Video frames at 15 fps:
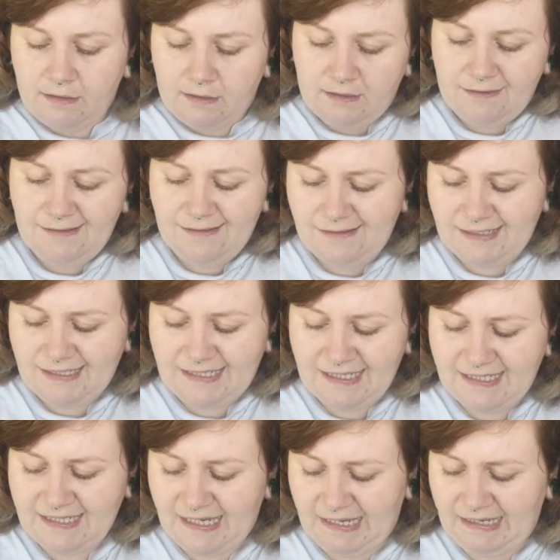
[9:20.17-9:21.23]
Oh, is
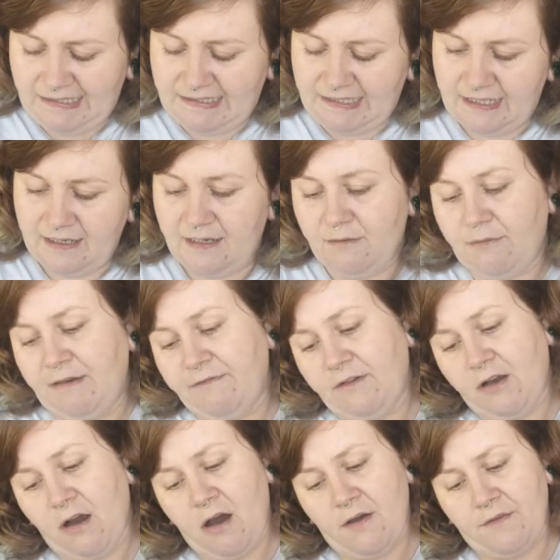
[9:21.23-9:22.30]
this it? We've
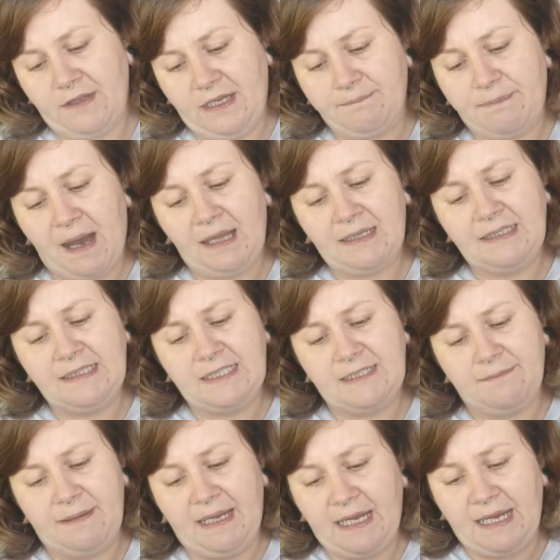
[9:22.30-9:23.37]
got the Balance
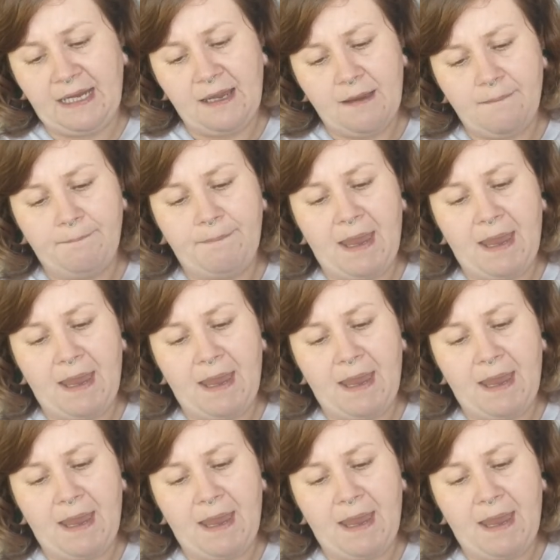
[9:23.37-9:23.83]
Me